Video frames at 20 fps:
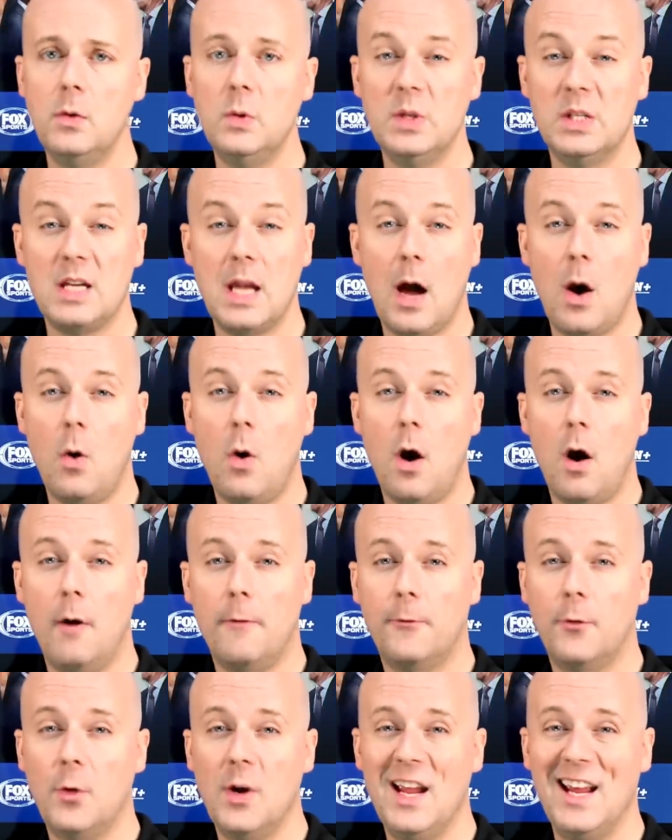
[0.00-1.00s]
News now
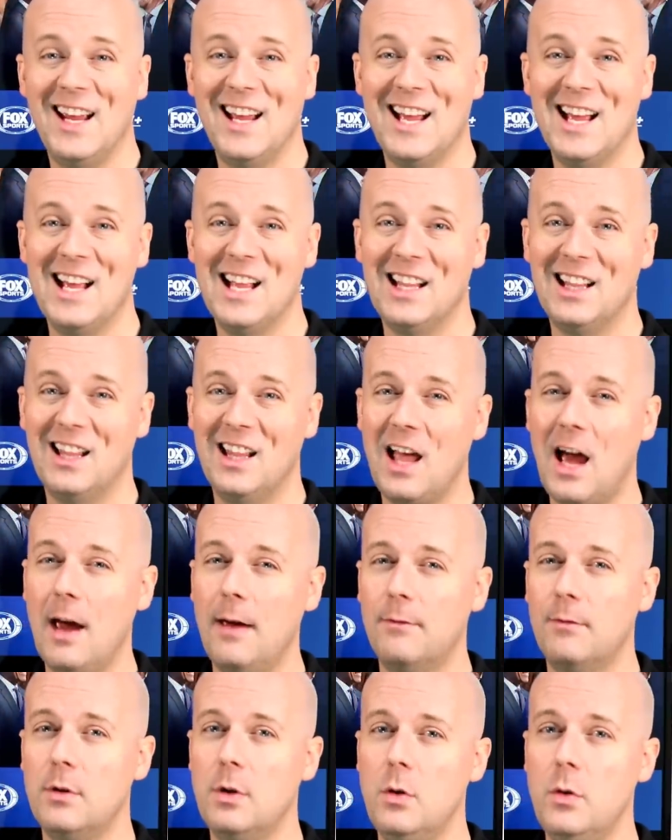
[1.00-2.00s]
offering
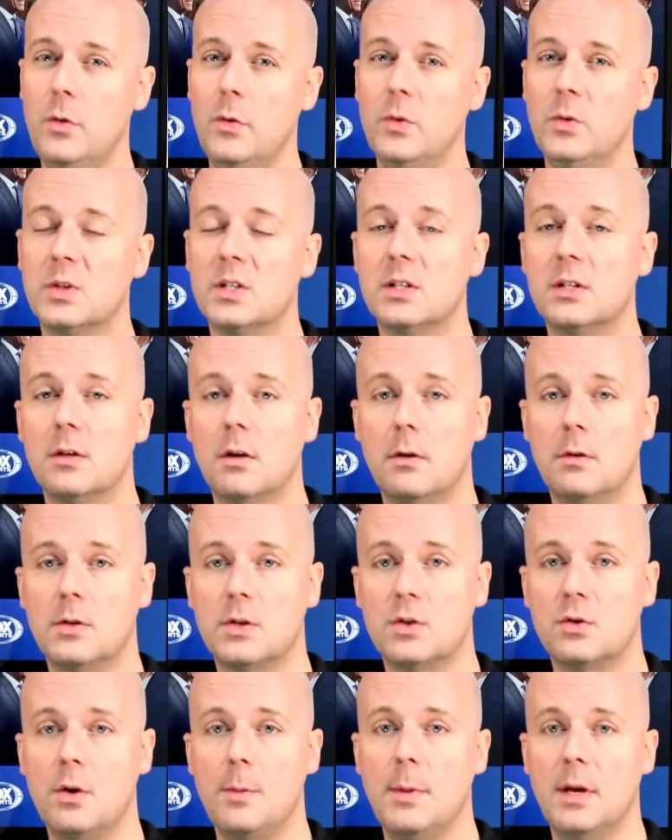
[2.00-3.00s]
live news
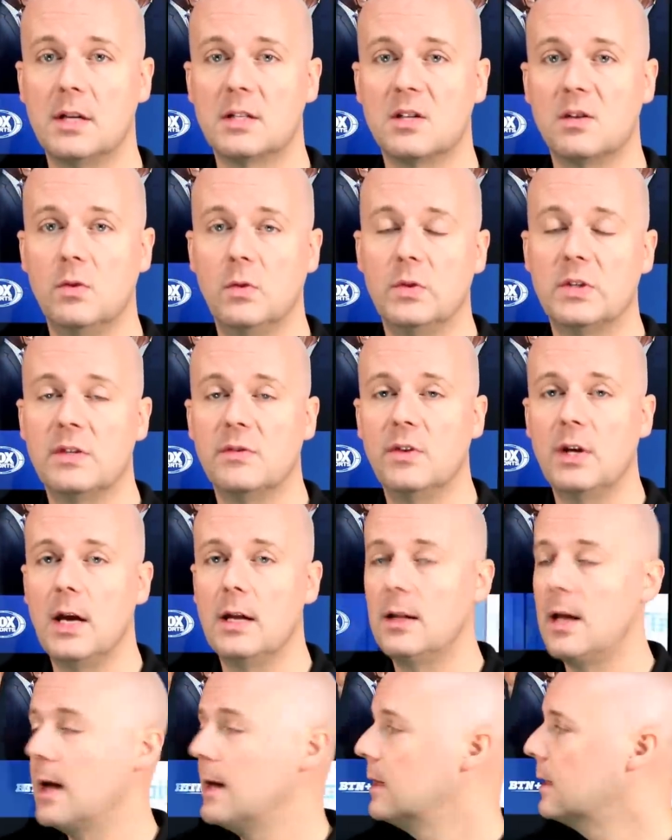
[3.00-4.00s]
streaming exclusively
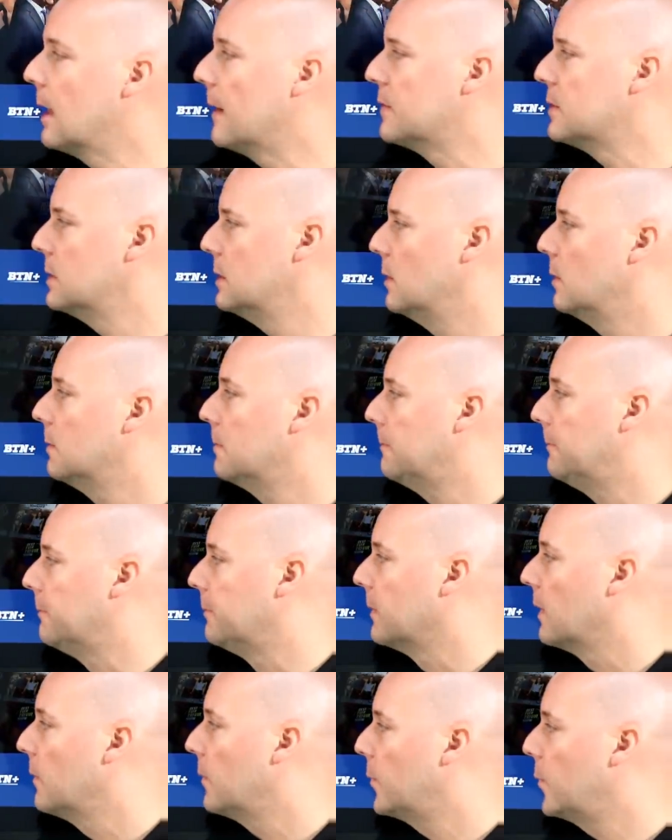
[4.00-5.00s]
online in the afternoon.
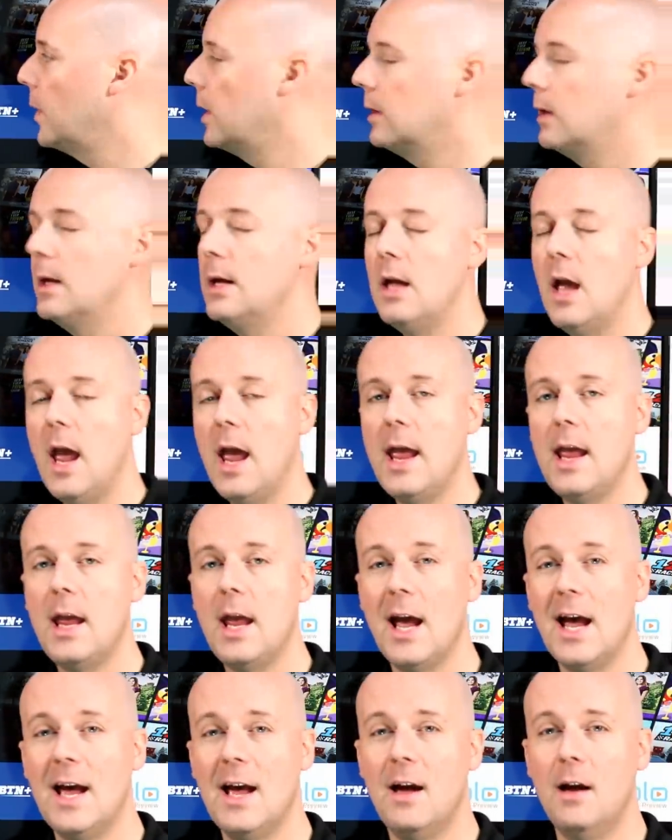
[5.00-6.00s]
Friendly,
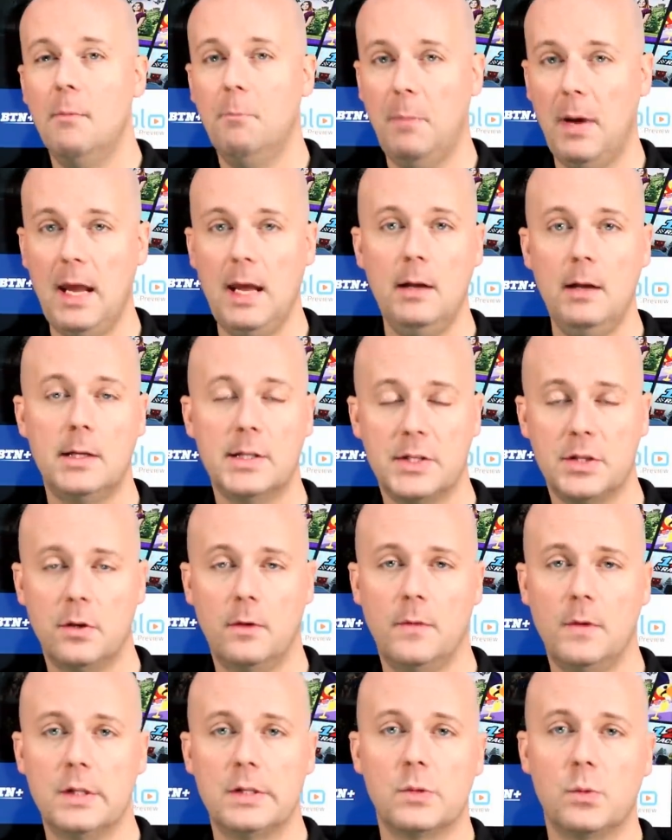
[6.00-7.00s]
a paid
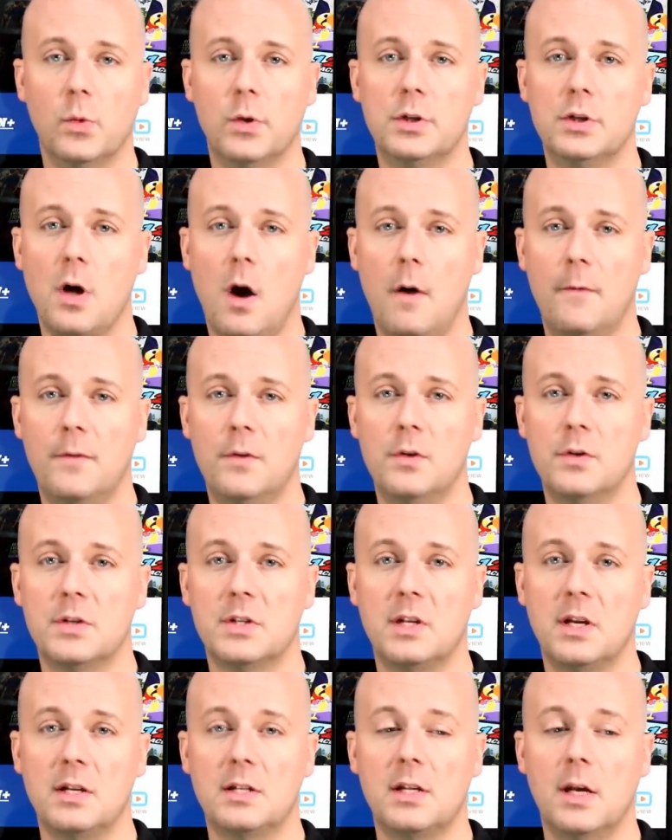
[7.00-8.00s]
service which
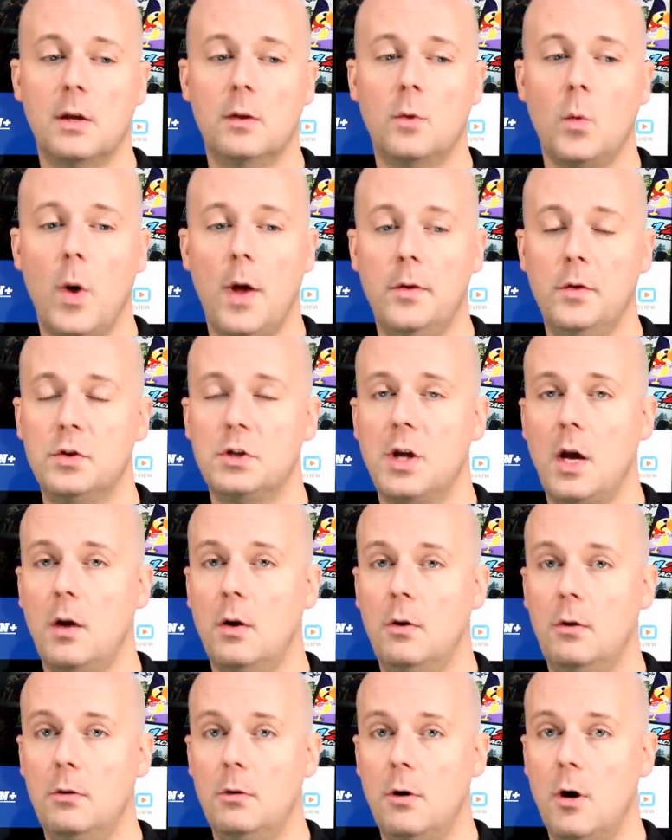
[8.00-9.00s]
offers things like the Weather
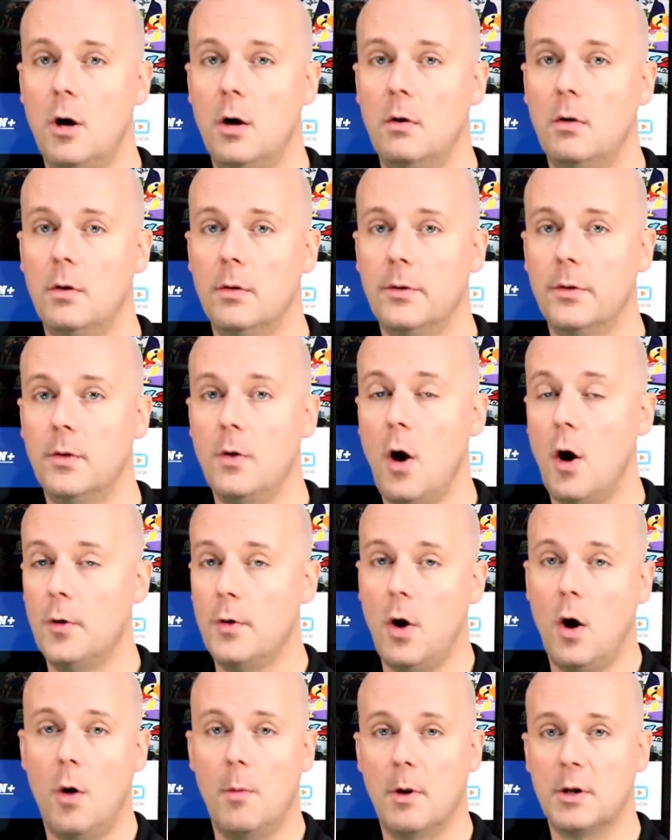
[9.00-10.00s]
Channel, all
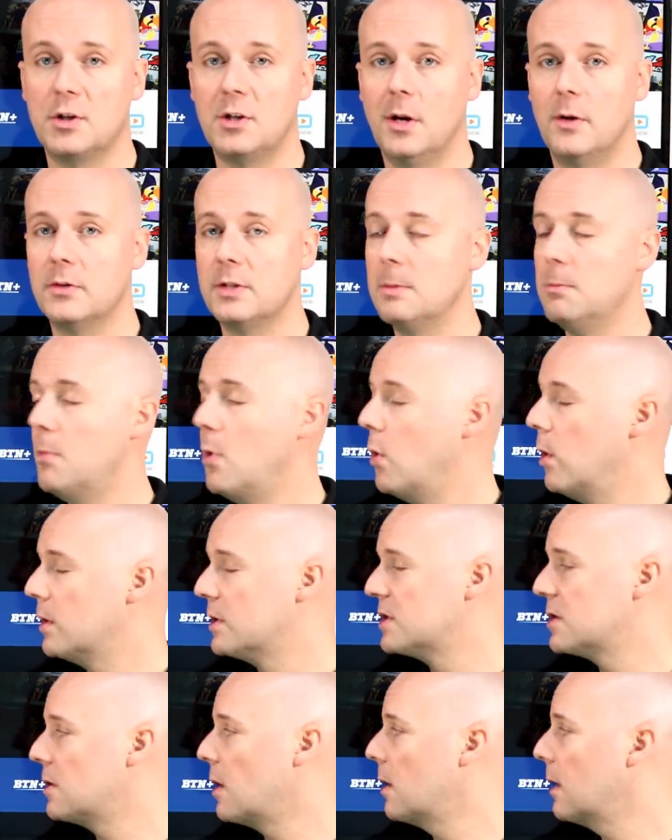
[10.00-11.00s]
the Hallmark channels and
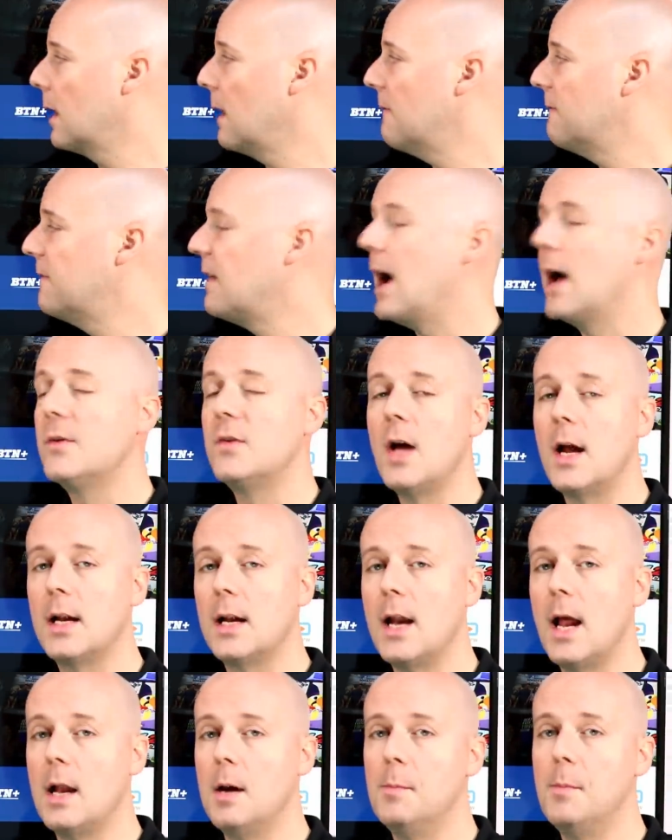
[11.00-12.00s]
more, starting at
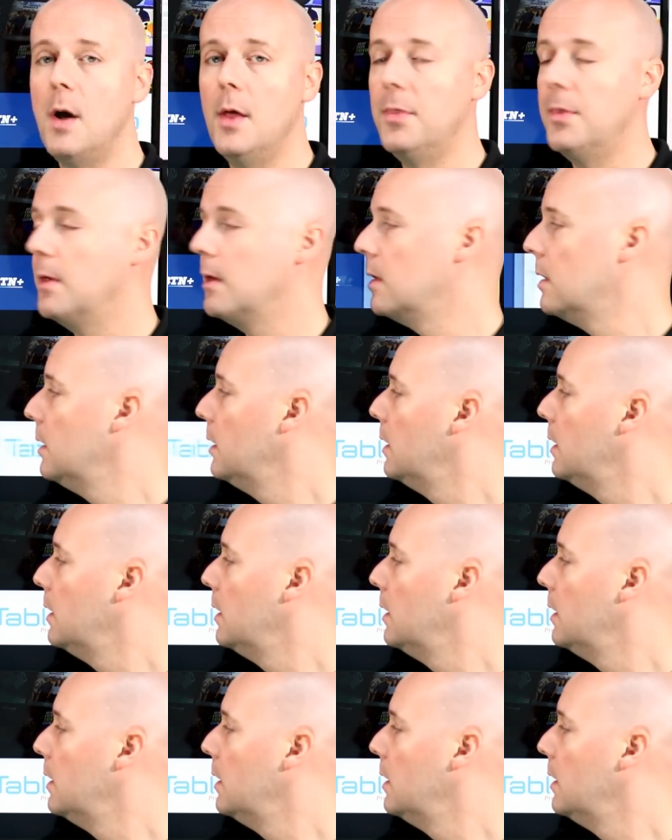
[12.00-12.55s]
$5.99 a month.